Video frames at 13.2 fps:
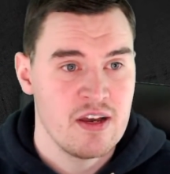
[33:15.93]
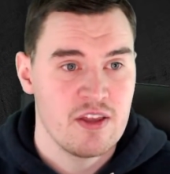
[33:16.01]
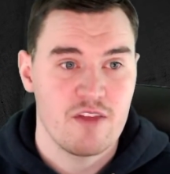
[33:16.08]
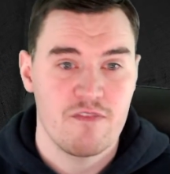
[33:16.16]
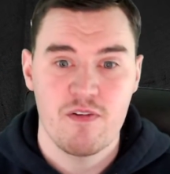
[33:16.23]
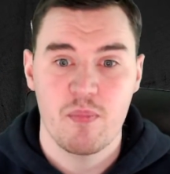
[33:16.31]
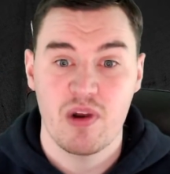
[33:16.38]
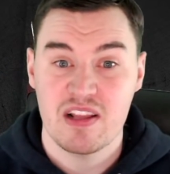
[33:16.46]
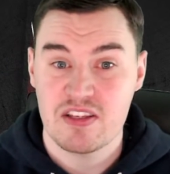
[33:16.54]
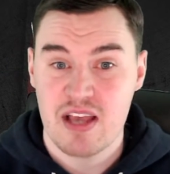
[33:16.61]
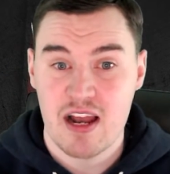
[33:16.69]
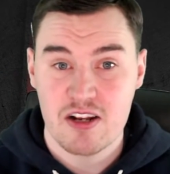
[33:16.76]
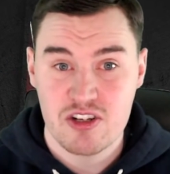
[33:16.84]
the football
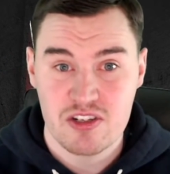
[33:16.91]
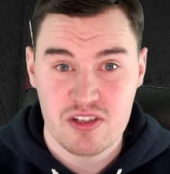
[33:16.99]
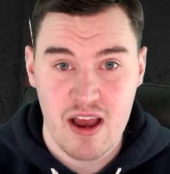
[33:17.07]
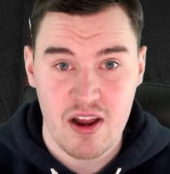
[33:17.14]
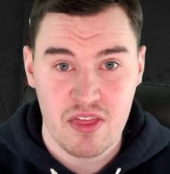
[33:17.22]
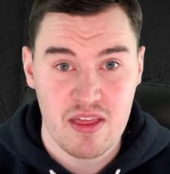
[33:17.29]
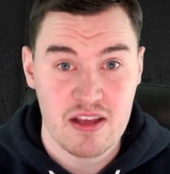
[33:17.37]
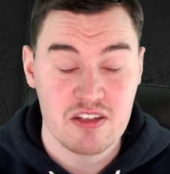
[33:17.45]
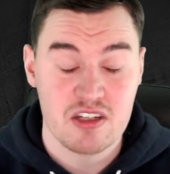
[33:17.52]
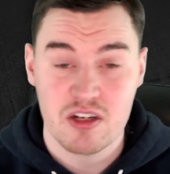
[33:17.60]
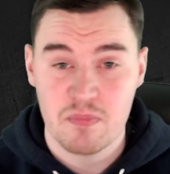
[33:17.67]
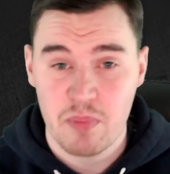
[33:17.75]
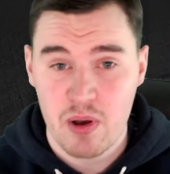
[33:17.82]
intelligence side of things, the
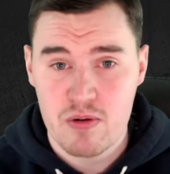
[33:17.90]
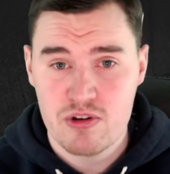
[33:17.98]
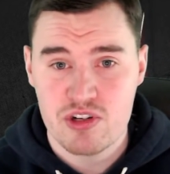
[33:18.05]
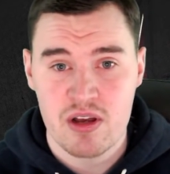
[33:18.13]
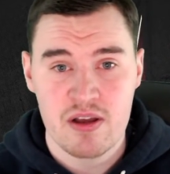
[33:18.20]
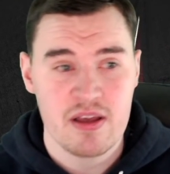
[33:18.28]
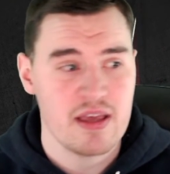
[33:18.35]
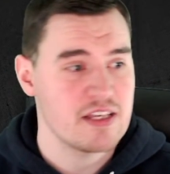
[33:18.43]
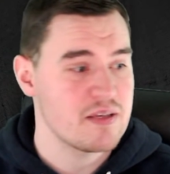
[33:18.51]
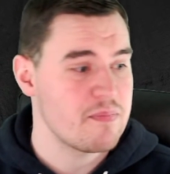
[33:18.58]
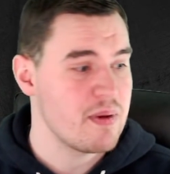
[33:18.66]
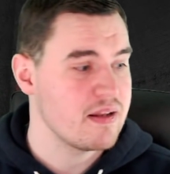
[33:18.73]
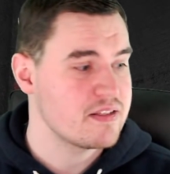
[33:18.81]
composure, his
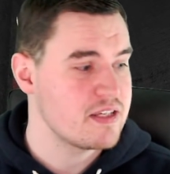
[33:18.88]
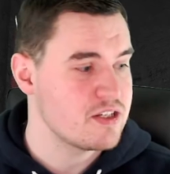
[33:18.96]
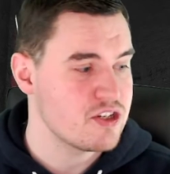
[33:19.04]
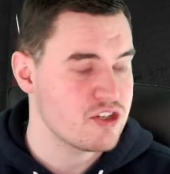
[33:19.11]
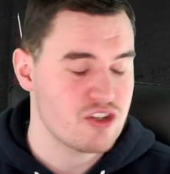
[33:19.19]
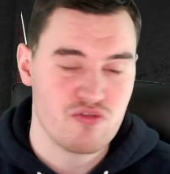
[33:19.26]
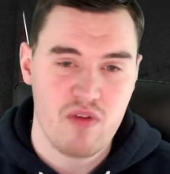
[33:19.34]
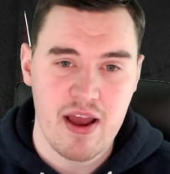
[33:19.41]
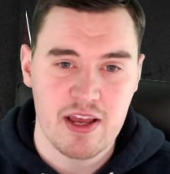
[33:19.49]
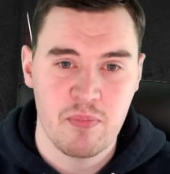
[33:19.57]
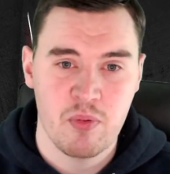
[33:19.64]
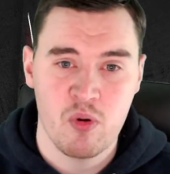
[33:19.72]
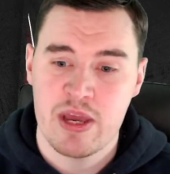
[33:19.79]
ability to strike a
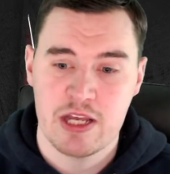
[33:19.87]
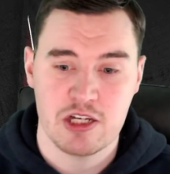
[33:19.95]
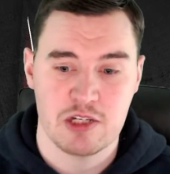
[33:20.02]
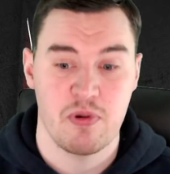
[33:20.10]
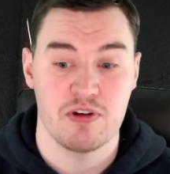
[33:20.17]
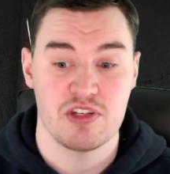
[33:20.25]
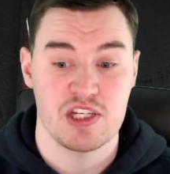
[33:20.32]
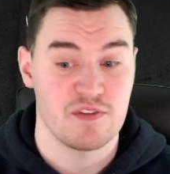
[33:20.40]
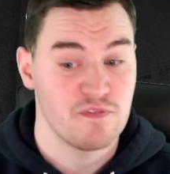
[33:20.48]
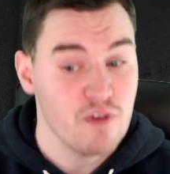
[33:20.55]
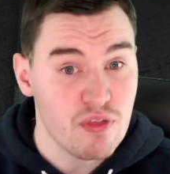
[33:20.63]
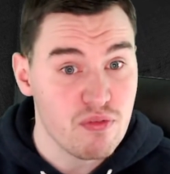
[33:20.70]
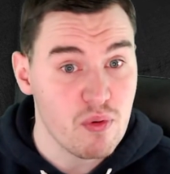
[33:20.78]
ball. He just puts his
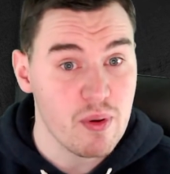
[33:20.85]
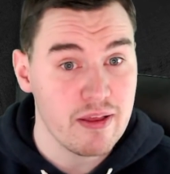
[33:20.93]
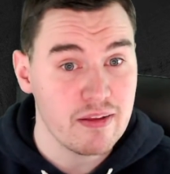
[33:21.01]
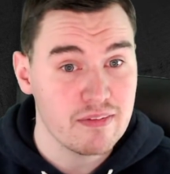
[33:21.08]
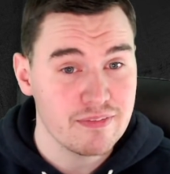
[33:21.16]
foot through it